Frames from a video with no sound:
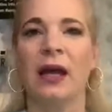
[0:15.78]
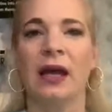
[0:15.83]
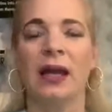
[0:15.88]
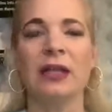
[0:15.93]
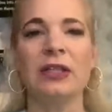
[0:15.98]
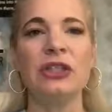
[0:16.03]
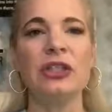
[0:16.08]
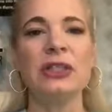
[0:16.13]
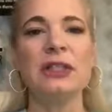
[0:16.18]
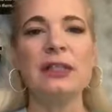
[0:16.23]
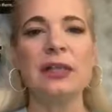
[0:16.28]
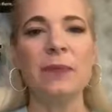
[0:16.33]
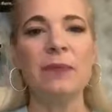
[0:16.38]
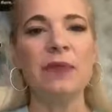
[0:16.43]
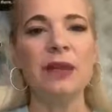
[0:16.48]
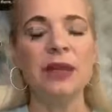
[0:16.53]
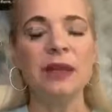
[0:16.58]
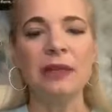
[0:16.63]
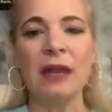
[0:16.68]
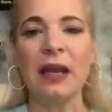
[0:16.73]
it's just
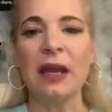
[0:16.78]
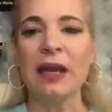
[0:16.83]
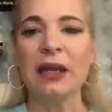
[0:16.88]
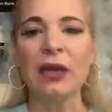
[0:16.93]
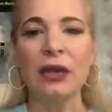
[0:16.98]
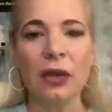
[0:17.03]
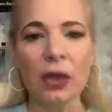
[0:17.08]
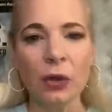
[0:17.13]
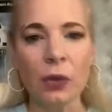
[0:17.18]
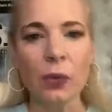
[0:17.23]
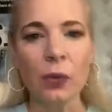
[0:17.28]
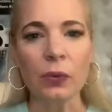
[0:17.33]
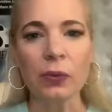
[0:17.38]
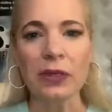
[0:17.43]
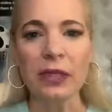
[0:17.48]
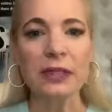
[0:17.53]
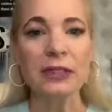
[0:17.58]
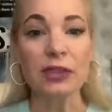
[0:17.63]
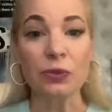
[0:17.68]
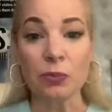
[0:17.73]
something that I know
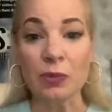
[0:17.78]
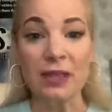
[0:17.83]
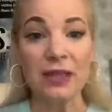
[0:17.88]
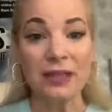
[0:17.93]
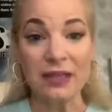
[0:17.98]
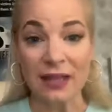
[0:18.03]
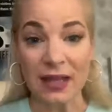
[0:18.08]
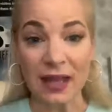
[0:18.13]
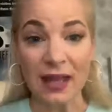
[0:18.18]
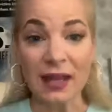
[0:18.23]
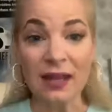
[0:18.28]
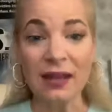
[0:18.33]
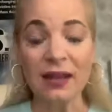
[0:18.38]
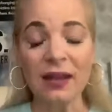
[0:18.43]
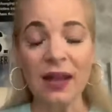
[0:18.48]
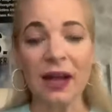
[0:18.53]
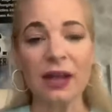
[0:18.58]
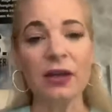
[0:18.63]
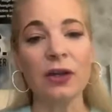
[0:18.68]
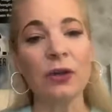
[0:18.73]
needs to be said,
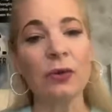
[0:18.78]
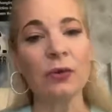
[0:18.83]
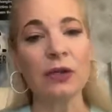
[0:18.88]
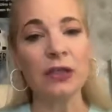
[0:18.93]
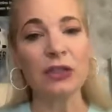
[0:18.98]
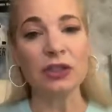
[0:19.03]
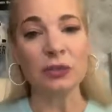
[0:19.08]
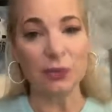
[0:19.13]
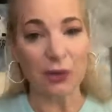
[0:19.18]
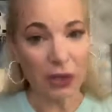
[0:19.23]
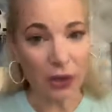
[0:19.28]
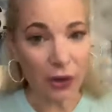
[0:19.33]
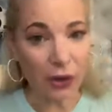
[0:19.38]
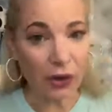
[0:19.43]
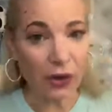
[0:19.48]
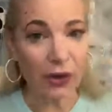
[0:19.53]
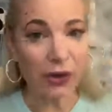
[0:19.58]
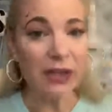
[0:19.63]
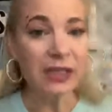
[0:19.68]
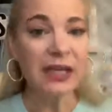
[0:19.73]
I know needs to be
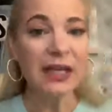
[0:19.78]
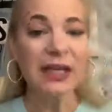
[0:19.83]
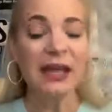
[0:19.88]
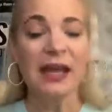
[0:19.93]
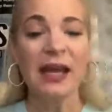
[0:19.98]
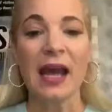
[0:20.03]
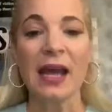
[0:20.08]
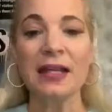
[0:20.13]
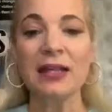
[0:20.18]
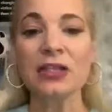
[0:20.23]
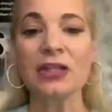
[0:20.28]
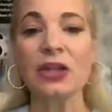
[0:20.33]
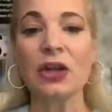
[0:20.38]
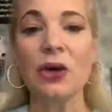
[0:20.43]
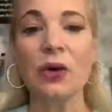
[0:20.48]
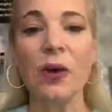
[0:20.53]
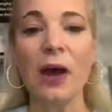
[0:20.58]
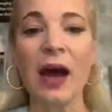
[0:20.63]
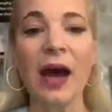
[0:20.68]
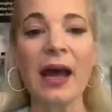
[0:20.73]
heard. And
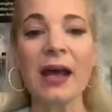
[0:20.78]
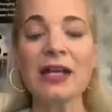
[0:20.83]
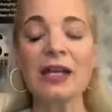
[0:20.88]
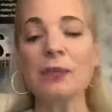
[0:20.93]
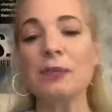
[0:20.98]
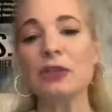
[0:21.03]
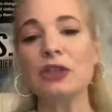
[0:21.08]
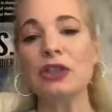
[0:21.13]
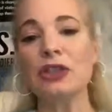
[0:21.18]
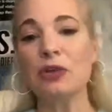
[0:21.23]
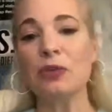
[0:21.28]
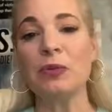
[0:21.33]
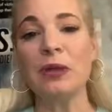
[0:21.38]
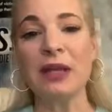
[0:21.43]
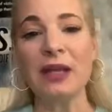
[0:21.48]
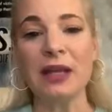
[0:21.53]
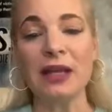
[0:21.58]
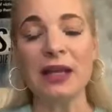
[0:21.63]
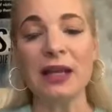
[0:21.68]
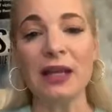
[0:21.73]
so I am just
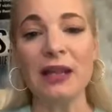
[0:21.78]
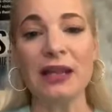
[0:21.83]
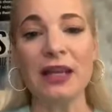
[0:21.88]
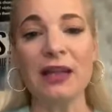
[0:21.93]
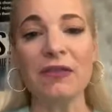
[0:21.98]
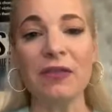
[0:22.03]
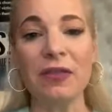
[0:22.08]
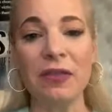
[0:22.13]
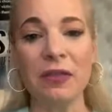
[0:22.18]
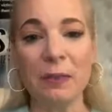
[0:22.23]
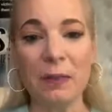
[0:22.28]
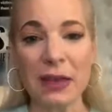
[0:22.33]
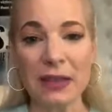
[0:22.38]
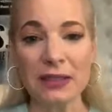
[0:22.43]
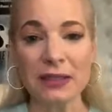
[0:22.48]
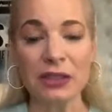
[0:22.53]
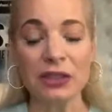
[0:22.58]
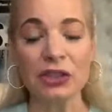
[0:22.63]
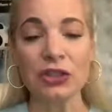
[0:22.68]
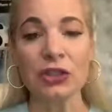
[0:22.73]
obedient and giving the
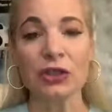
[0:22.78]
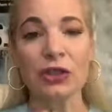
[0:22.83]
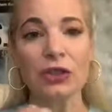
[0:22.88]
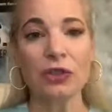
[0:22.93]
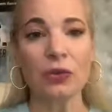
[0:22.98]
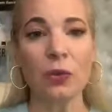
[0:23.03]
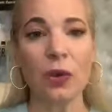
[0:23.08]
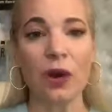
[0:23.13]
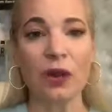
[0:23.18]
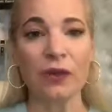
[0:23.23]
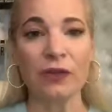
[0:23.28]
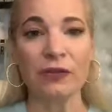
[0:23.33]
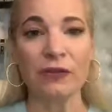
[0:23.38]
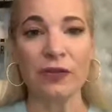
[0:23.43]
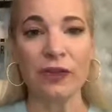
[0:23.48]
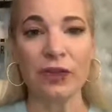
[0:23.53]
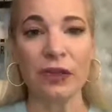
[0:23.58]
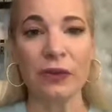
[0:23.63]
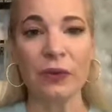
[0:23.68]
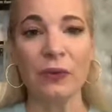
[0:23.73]
message to all of
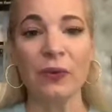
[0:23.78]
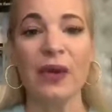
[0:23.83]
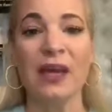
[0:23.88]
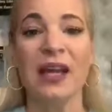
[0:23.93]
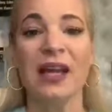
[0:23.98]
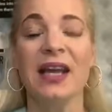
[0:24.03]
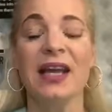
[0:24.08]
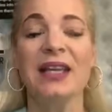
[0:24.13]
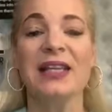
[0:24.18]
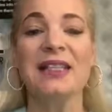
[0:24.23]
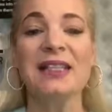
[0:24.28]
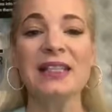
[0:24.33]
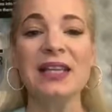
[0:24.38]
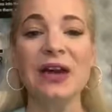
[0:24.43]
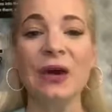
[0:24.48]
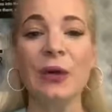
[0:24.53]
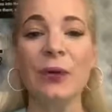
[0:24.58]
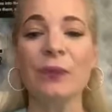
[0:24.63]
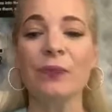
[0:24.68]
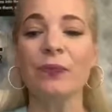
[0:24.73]
you.
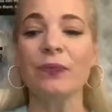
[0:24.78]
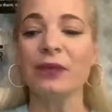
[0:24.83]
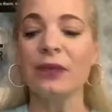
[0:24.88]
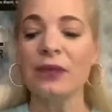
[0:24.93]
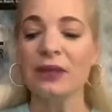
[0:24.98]
So